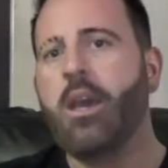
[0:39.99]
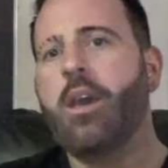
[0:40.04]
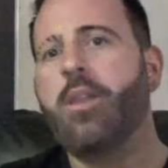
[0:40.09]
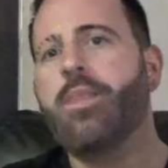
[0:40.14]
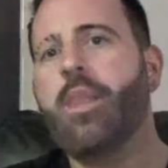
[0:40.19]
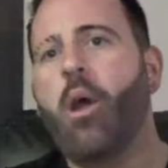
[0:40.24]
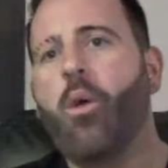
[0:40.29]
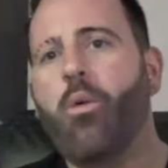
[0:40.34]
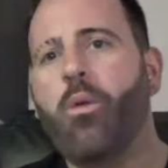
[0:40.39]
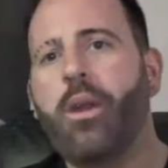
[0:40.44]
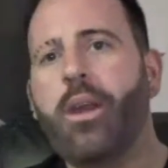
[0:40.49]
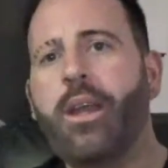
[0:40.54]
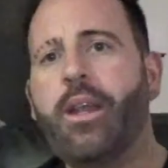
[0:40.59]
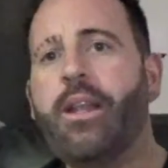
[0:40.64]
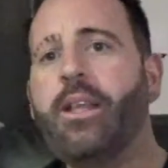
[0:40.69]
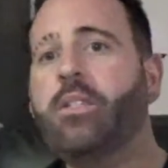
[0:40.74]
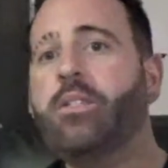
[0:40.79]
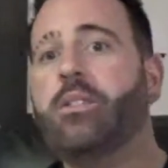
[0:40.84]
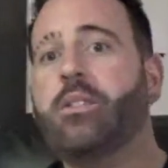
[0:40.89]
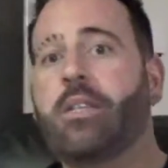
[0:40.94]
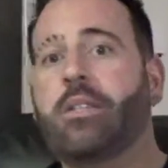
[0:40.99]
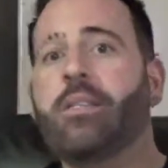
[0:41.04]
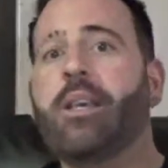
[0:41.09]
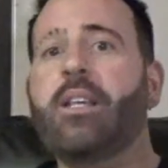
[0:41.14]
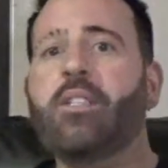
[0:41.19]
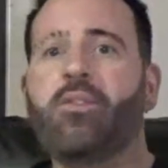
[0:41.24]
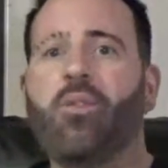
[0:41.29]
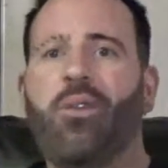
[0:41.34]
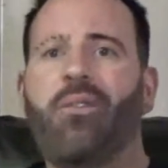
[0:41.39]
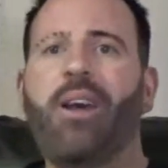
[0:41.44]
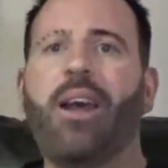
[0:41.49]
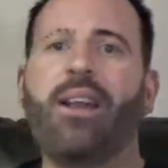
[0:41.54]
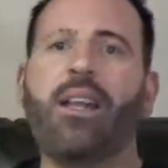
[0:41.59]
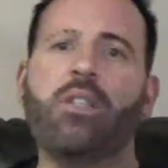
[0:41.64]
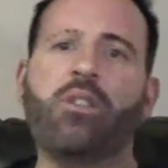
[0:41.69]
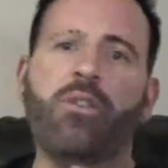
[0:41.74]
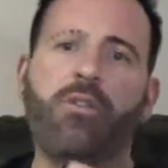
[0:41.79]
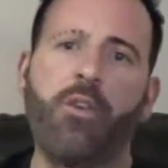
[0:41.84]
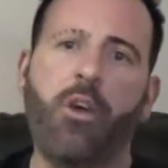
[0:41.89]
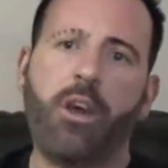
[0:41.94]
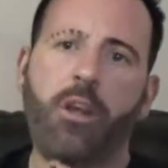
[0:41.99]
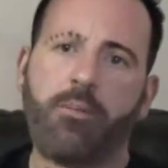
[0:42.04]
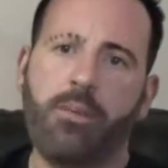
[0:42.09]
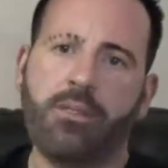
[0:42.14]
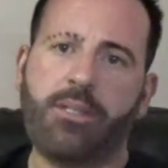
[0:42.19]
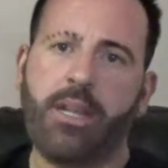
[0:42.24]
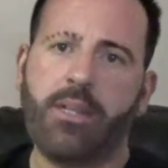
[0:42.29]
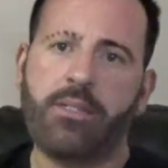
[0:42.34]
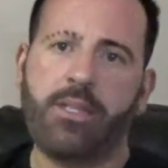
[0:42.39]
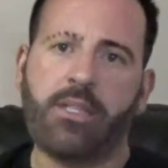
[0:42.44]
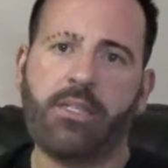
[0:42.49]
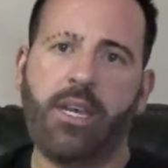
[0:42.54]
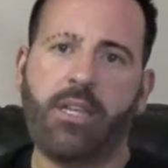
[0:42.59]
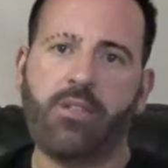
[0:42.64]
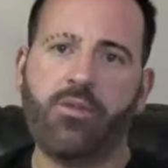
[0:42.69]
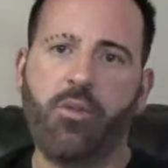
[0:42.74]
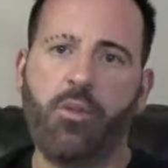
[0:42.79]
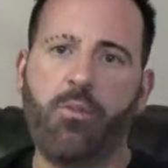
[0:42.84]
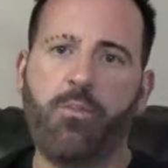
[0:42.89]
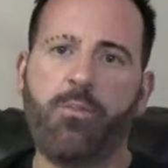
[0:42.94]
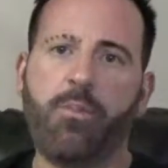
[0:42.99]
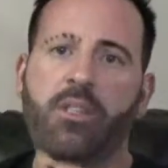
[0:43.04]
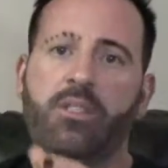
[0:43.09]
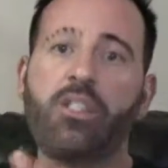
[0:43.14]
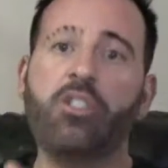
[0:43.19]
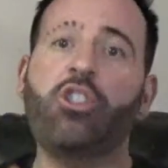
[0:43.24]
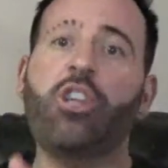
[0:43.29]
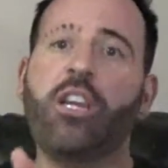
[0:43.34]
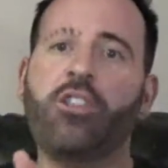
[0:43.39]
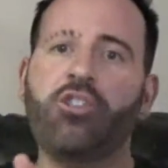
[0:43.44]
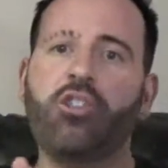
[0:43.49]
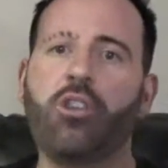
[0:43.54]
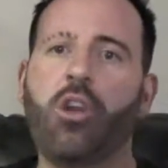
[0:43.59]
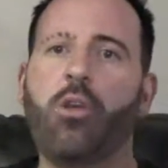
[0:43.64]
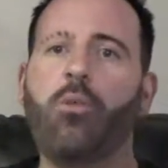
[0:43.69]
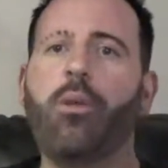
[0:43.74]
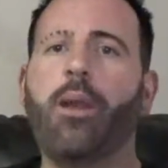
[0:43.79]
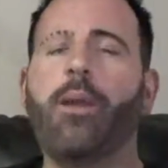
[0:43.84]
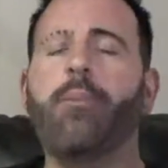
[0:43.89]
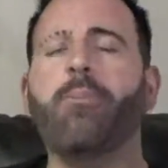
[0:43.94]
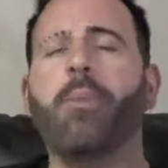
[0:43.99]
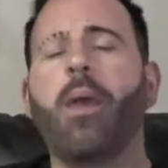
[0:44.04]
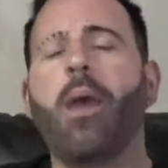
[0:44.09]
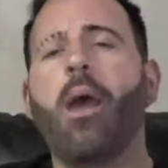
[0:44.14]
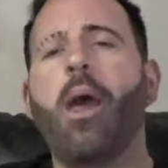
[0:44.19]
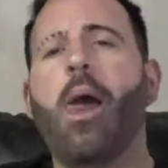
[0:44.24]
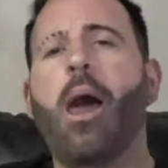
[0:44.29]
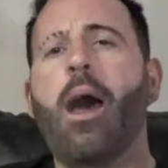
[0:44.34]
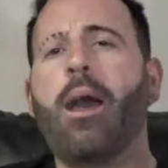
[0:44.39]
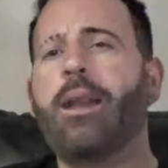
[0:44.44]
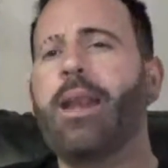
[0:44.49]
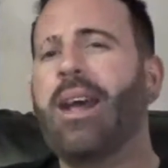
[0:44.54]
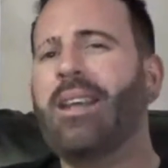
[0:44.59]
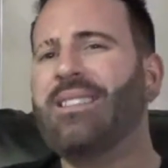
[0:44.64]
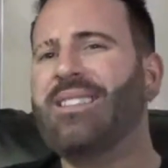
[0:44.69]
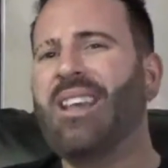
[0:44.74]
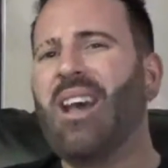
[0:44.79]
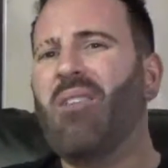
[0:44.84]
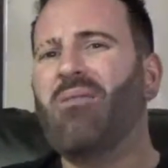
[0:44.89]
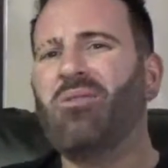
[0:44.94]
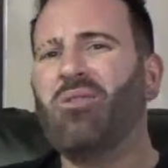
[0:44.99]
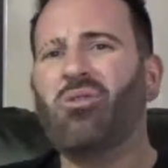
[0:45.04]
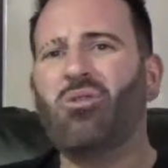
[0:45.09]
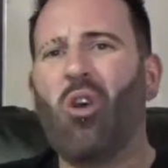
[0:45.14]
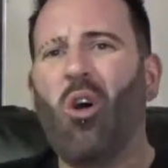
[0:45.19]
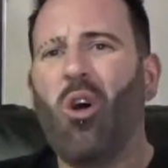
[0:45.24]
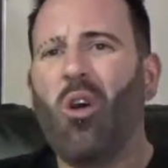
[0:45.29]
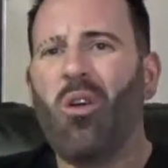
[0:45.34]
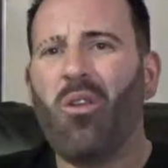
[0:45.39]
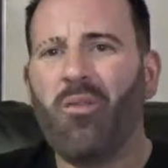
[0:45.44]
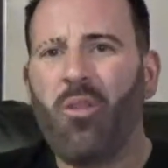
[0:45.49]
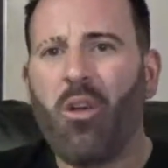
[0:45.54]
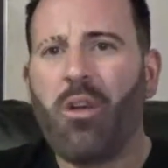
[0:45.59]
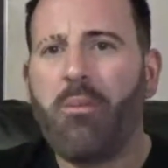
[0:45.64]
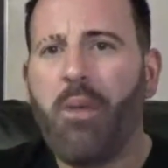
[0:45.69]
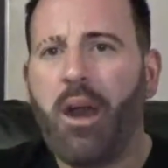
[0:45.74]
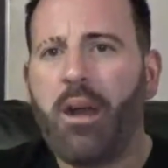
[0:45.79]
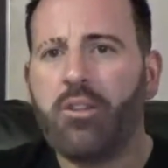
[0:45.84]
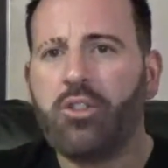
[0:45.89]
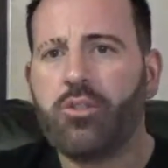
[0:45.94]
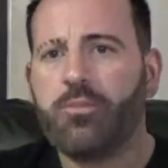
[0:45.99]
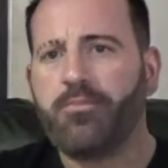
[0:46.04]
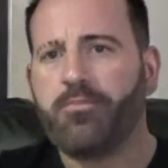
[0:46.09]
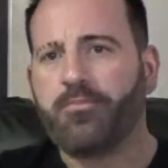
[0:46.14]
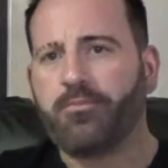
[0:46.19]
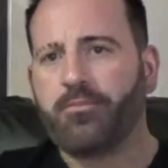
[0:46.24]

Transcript: Now, it is successful. In fact, it's 30% successful, suggestion only. And that sounds not very much.